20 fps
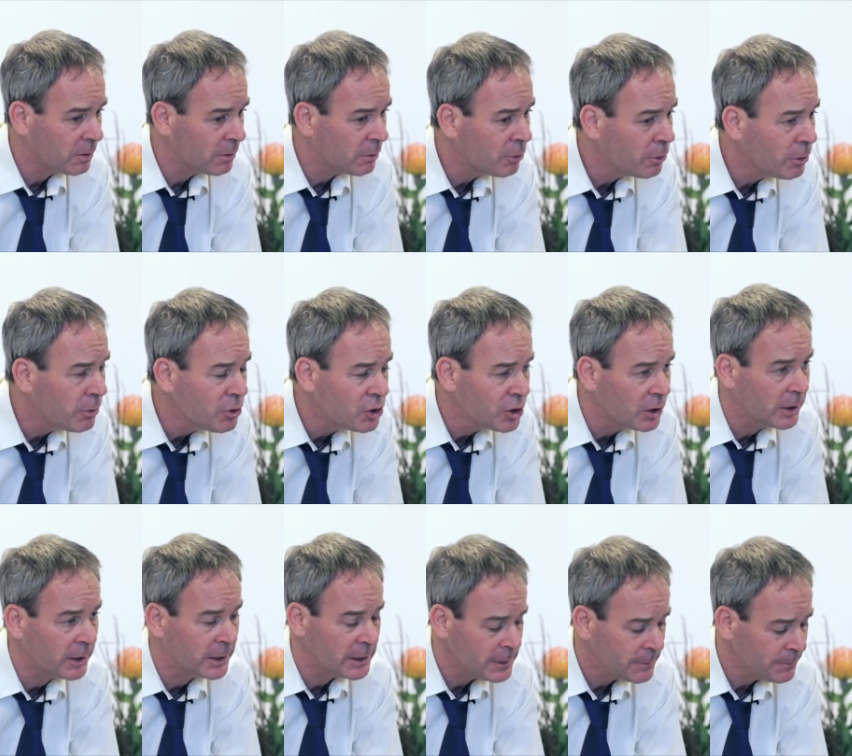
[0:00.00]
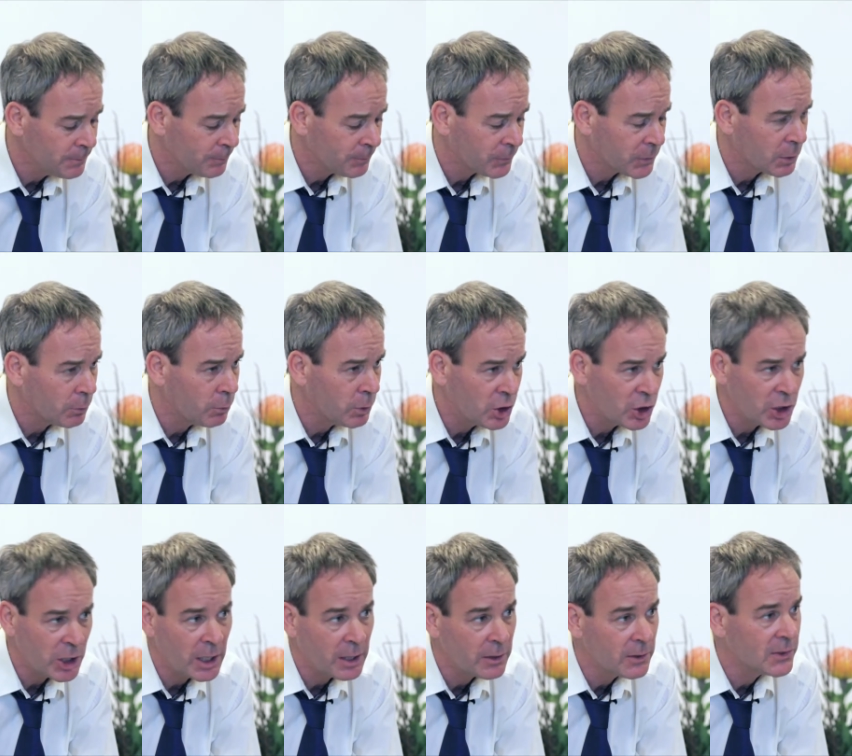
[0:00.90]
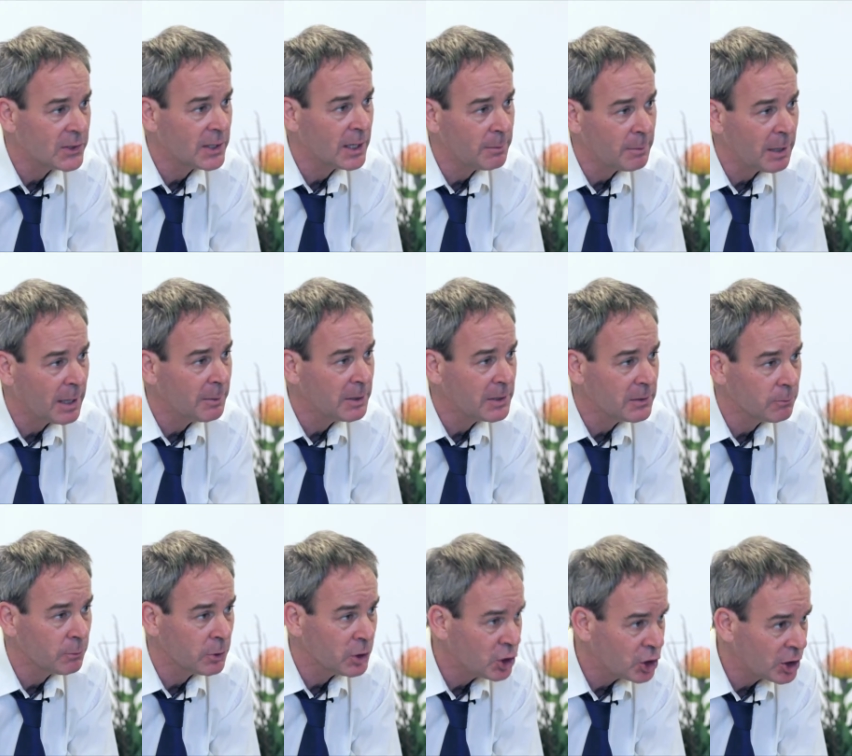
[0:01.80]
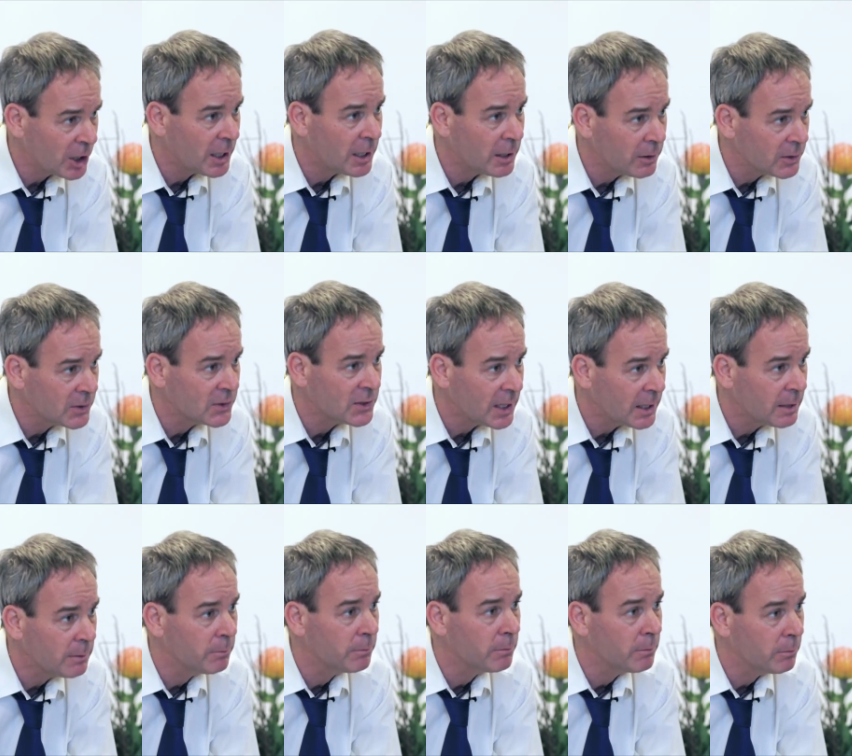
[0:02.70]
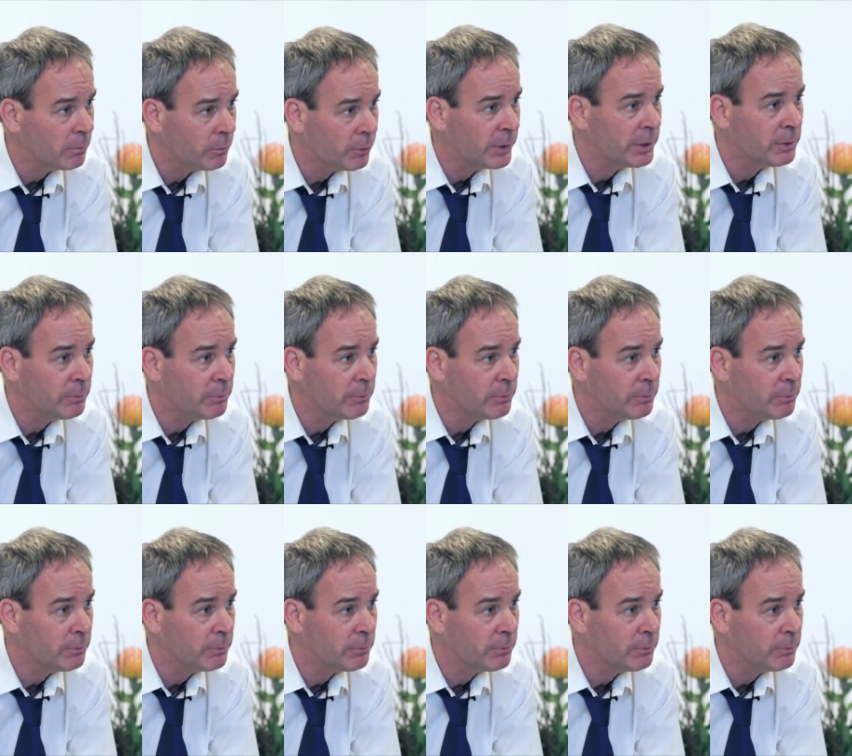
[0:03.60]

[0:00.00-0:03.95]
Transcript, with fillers: Crucially, we share the same habitat, we share the same marine